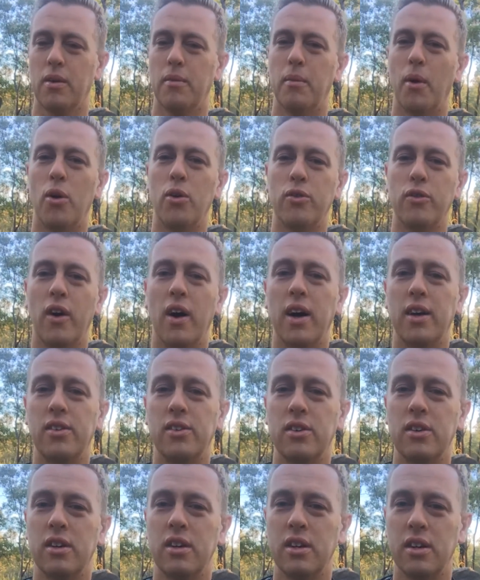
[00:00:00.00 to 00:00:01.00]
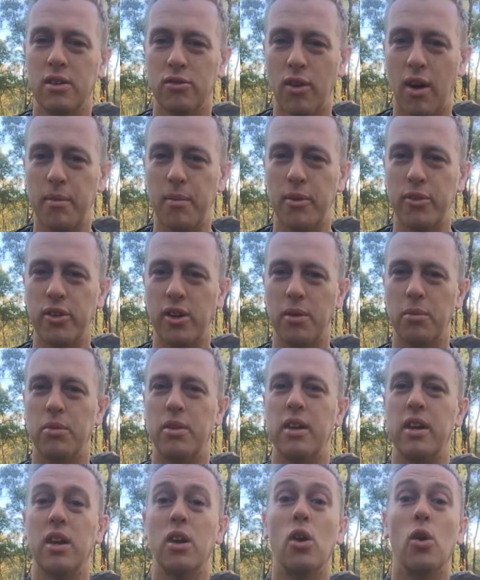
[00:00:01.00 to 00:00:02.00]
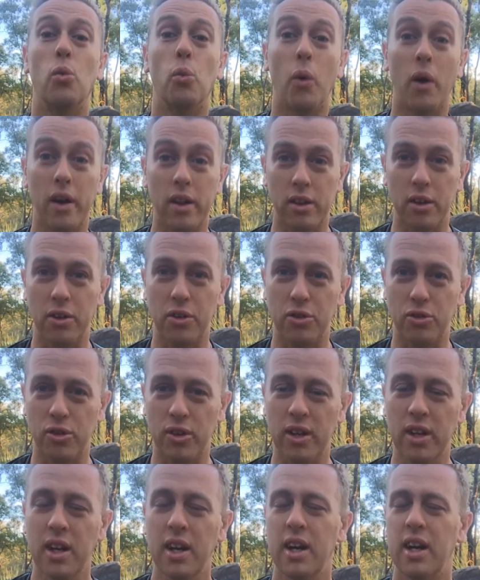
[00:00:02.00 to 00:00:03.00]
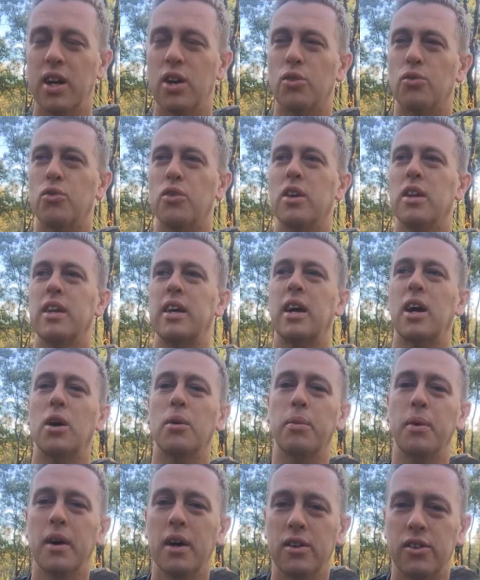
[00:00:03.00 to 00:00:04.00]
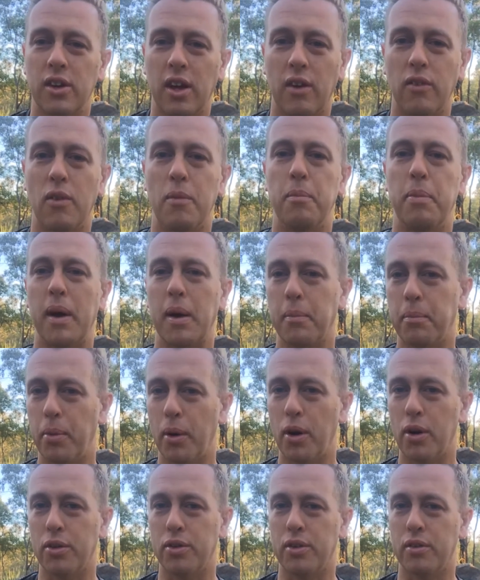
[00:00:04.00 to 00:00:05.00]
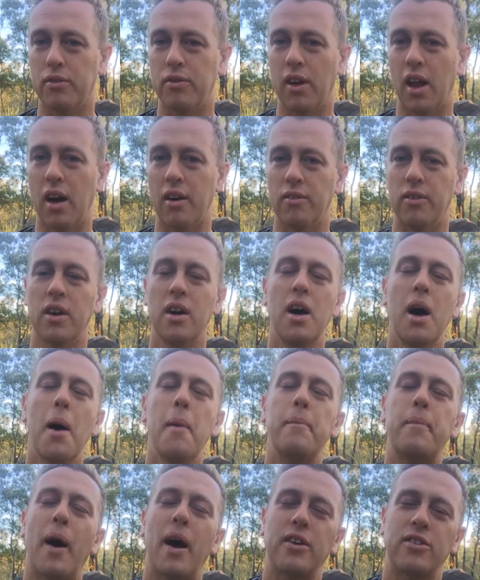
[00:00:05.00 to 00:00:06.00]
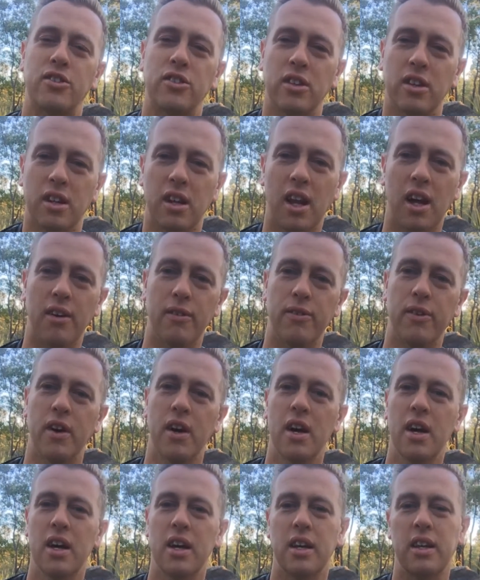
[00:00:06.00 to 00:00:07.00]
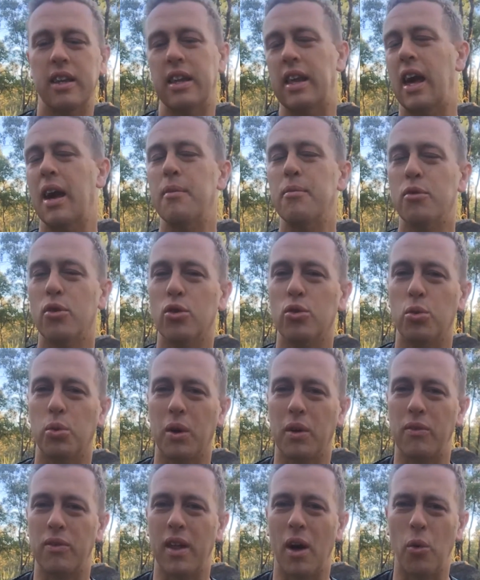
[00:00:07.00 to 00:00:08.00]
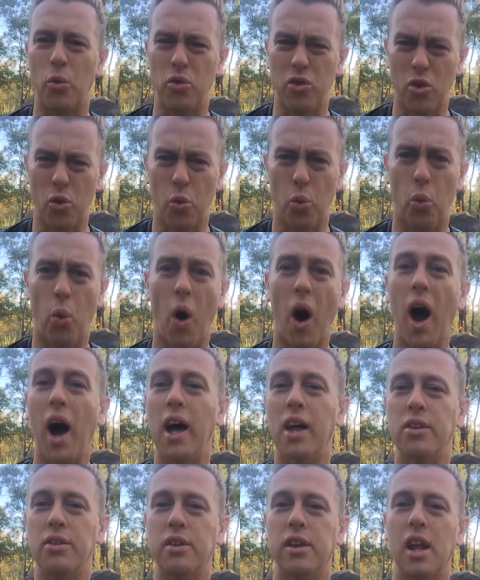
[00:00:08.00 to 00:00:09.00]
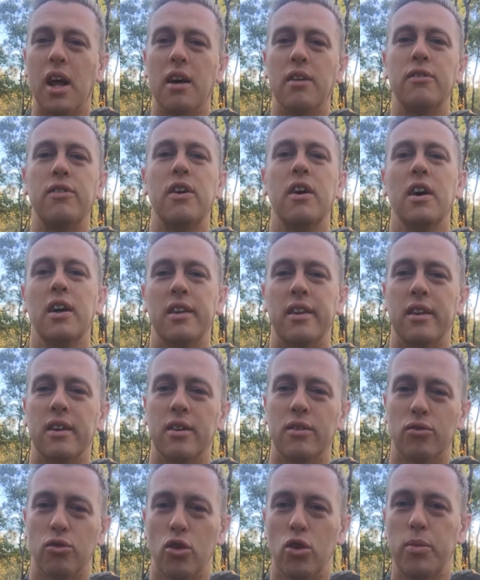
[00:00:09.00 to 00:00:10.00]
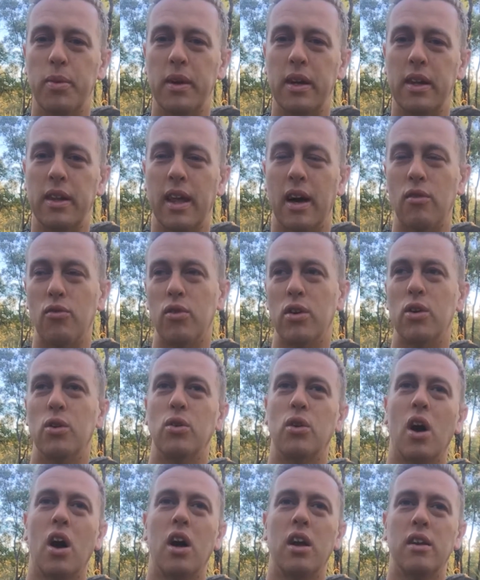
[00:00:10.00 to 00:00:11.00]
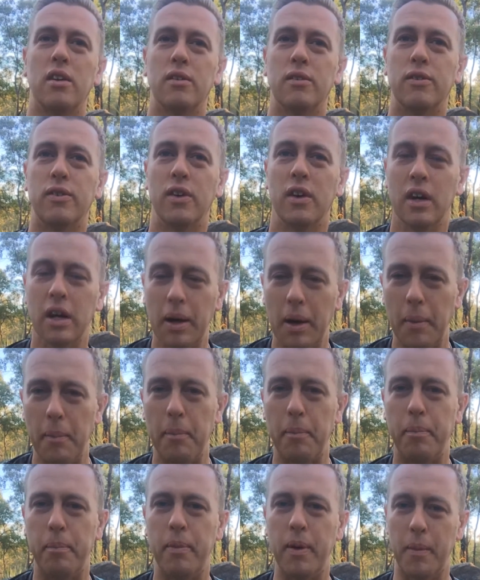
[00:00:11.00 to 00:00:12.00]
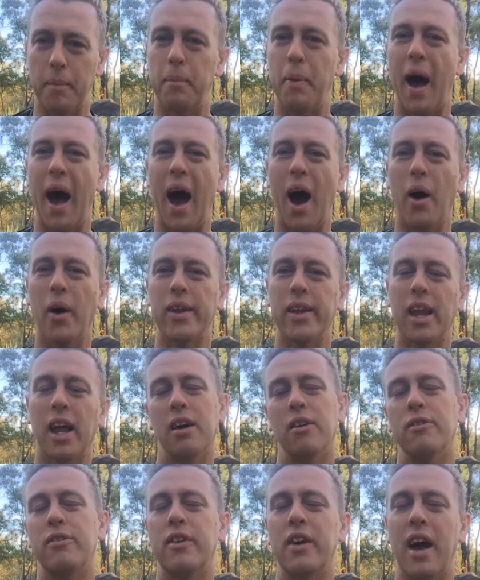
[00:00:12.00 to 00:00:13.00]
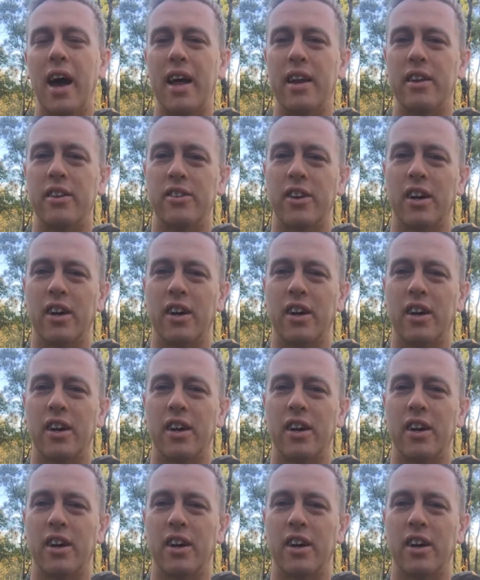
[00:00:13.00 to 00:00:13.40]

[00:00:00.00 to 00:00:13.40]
moldavite, a rainbow sheen obsidian, and one of those three, it'll really help to give a big burst of love. Passionate love. The emerald will give you that real wise love, the ruby that real kind of empowered love, and the